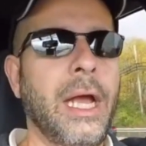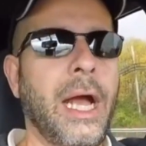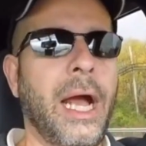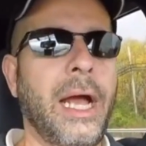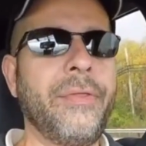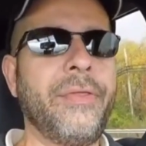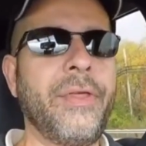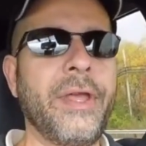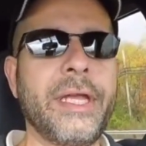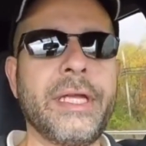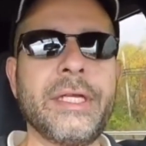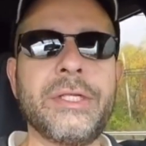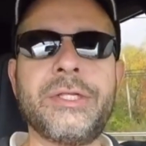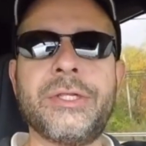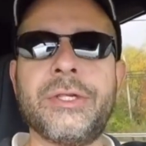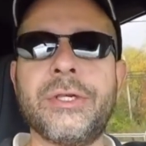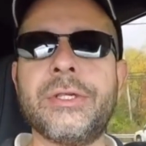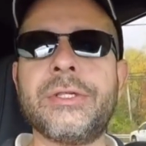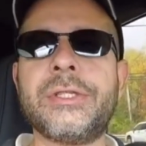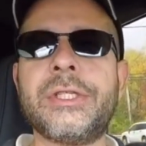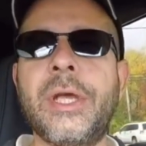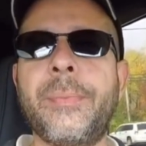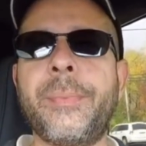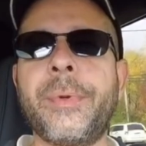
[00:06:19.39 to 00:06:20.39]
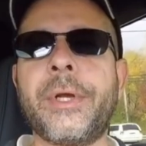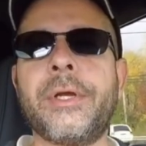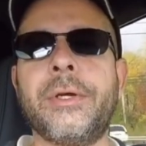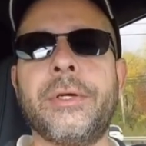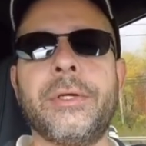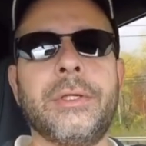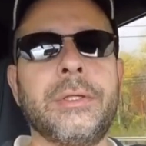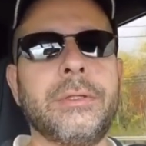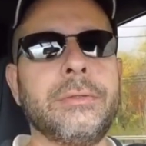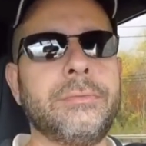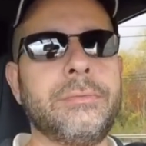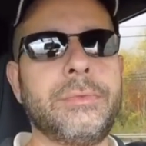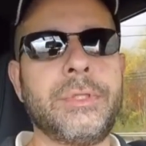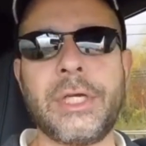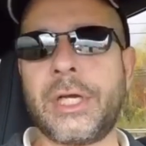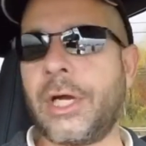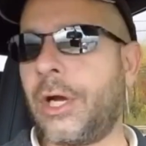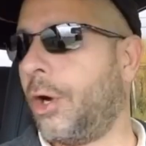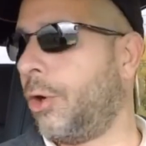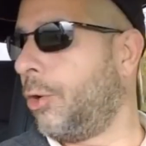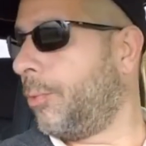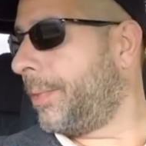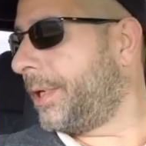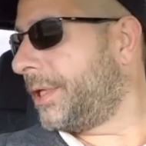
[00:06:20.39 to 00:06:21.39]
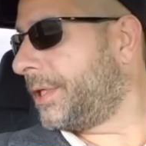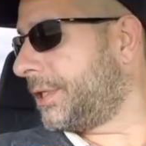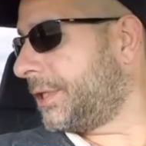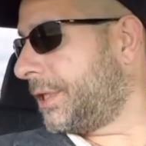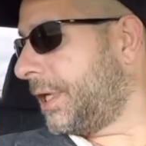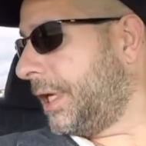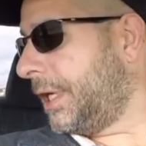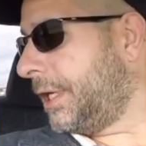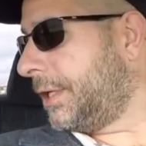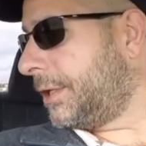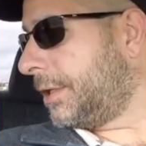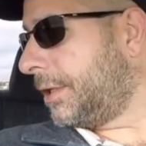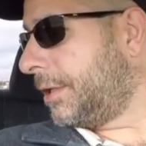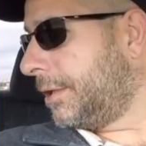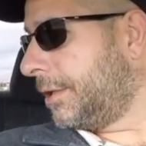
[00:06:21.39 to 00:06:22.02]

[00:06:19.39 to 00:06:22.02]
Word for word: I think it's your typical Tacoma seat